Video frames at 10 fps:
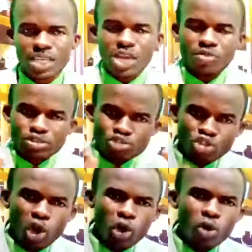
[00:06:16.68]
And we
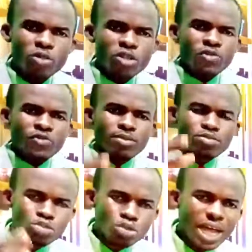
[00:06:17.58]
saw from
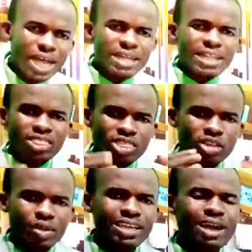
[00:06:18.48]
Surah
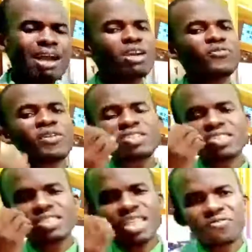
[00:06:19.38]
3, Ayah
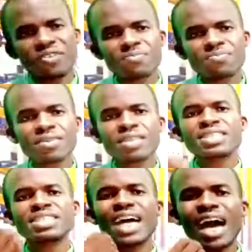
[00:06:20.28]
47,
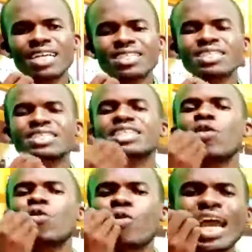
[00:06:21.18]
that the
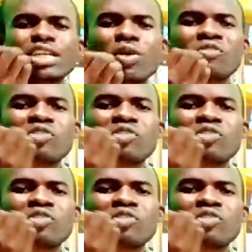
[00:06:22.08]
Word of